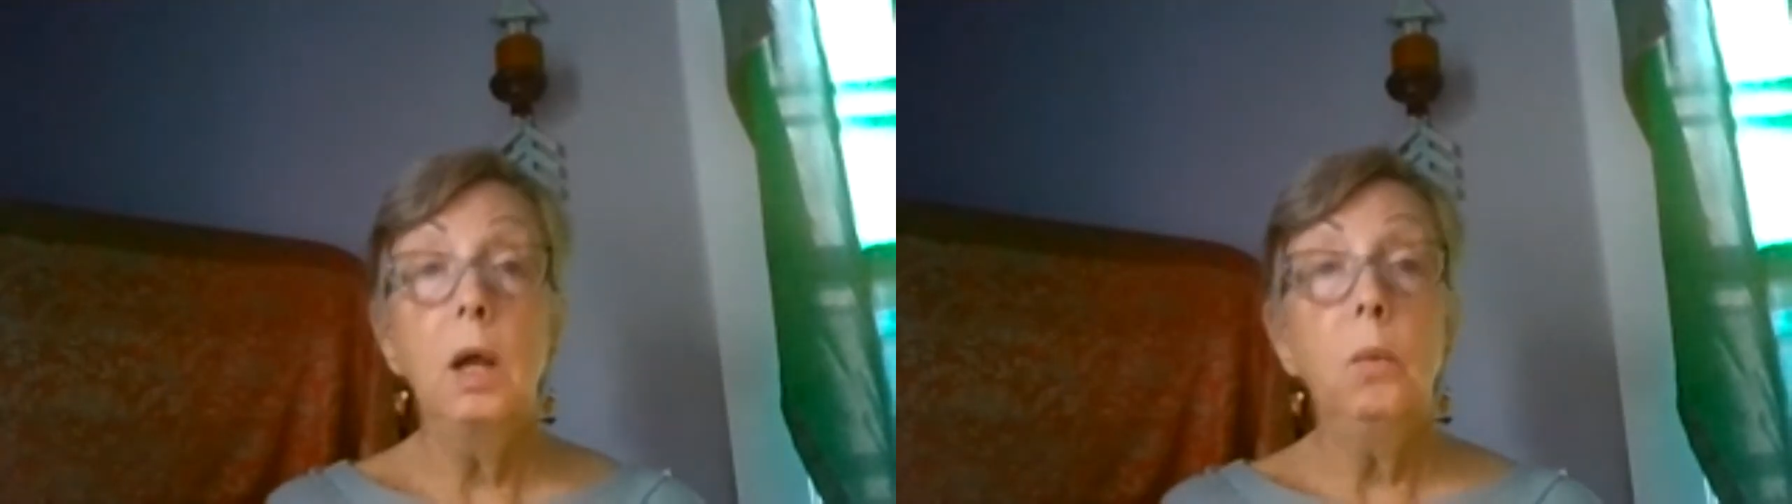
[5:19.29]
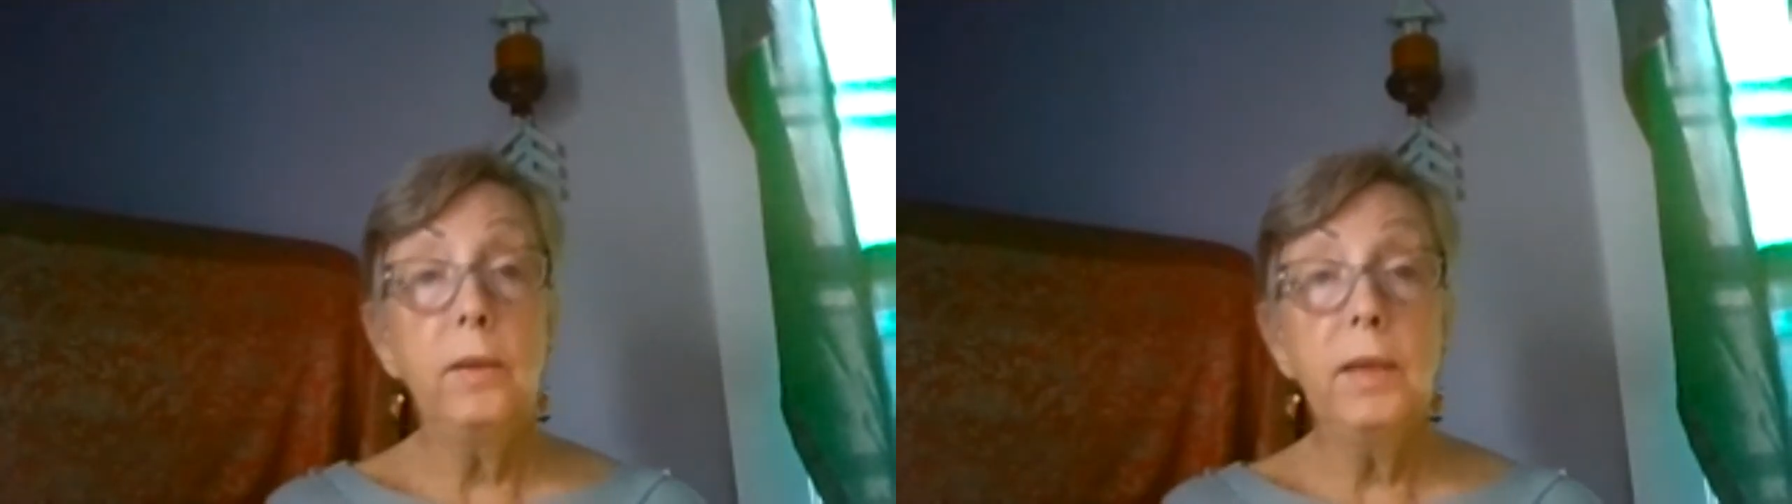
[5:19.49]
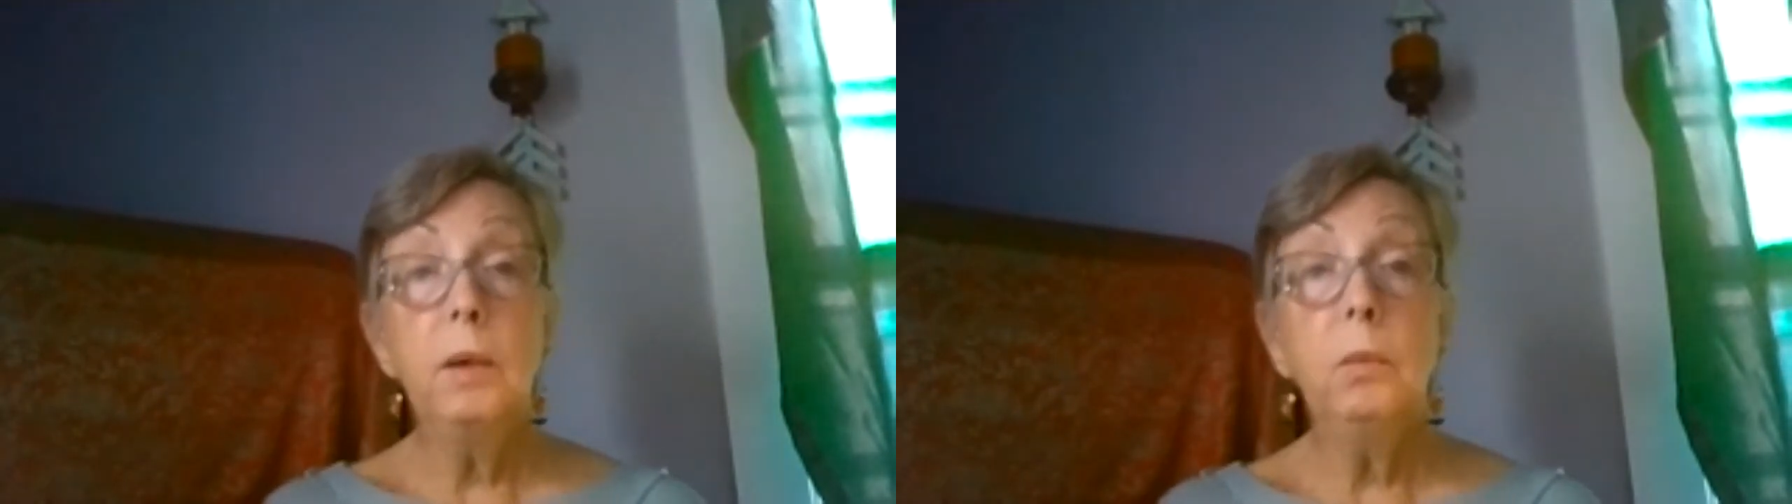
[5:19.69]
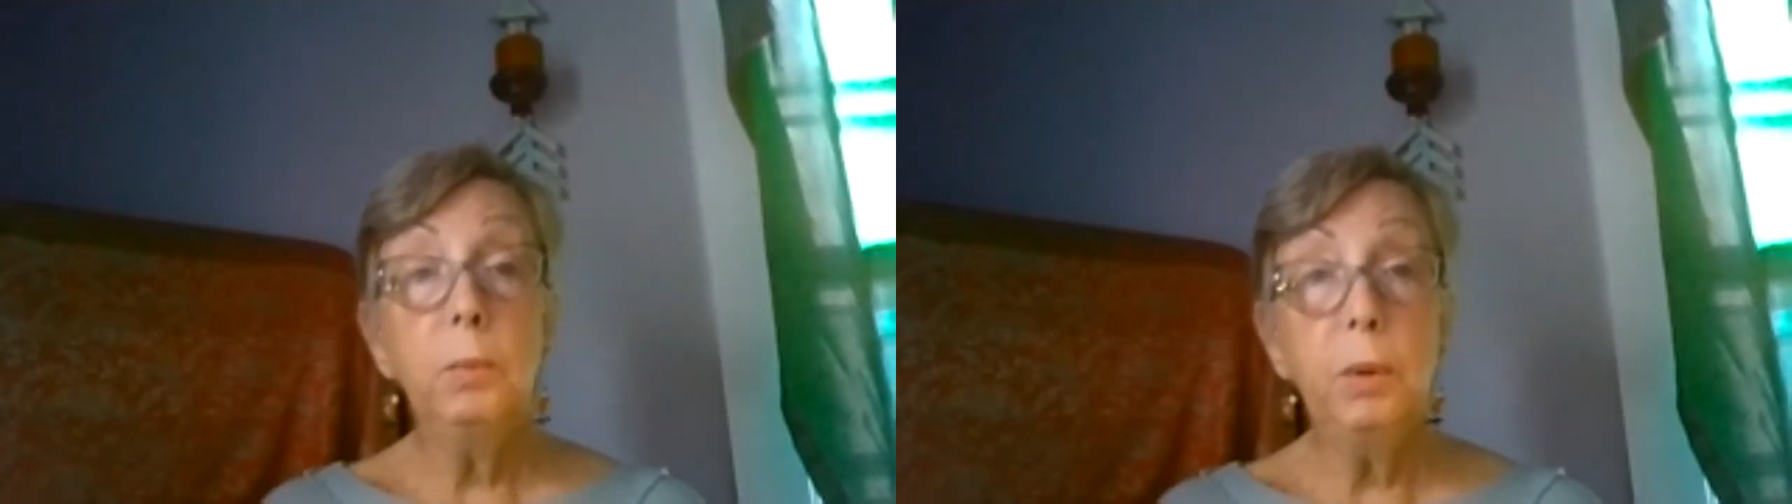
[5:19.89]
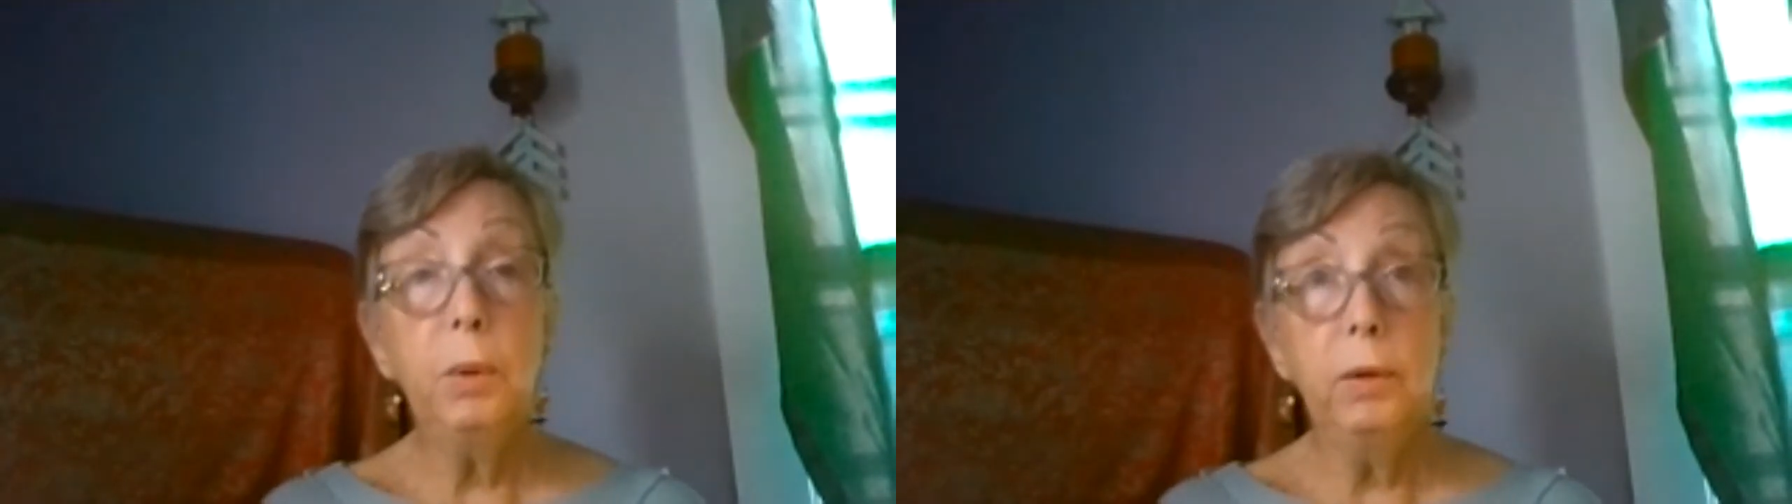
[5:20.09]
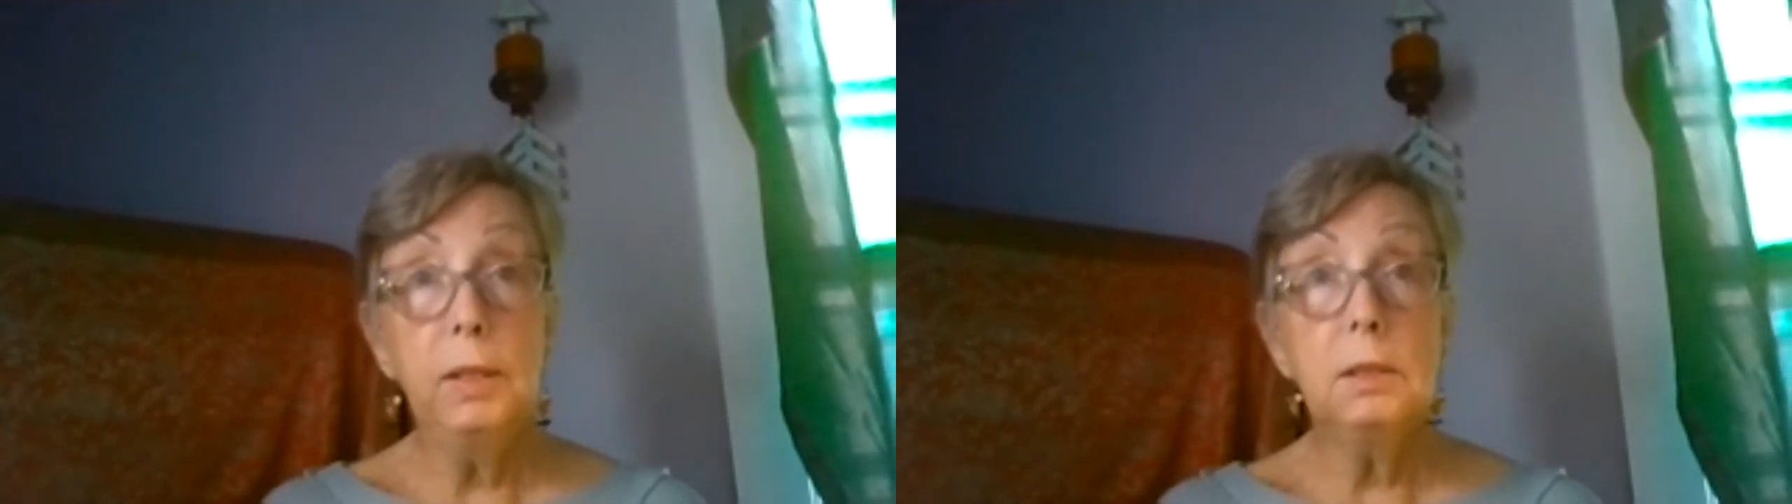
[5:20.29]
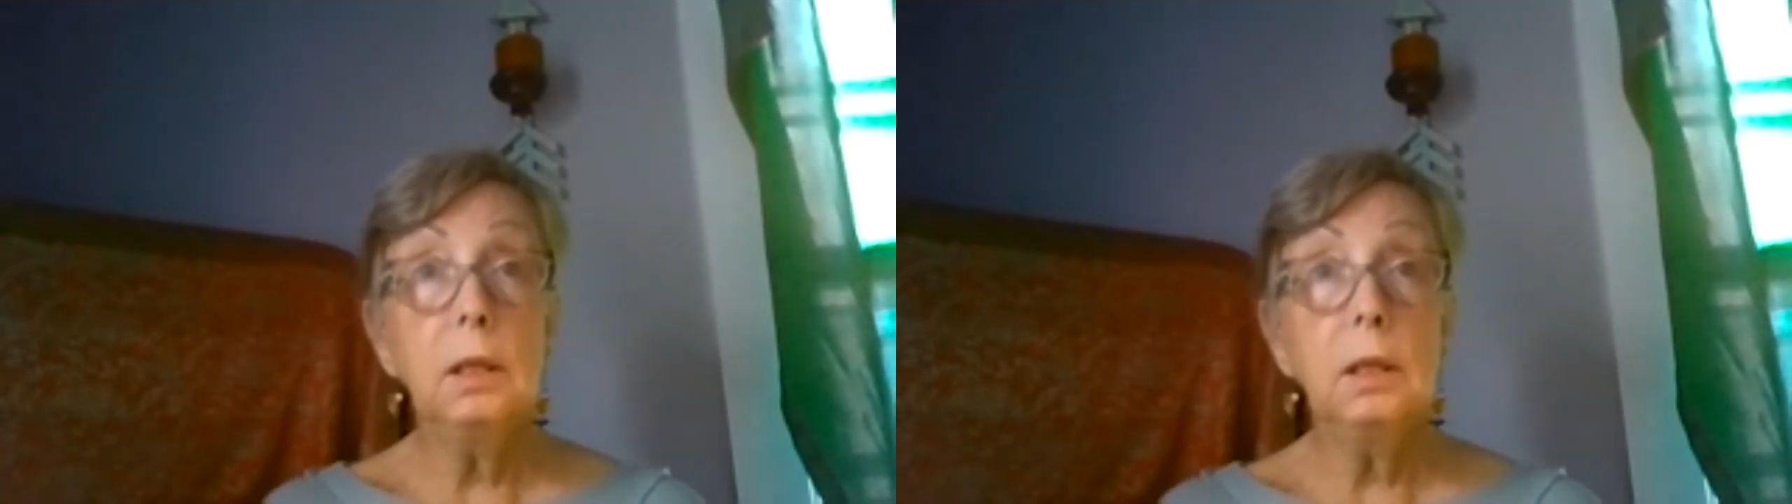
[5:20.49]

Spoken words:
where they were buried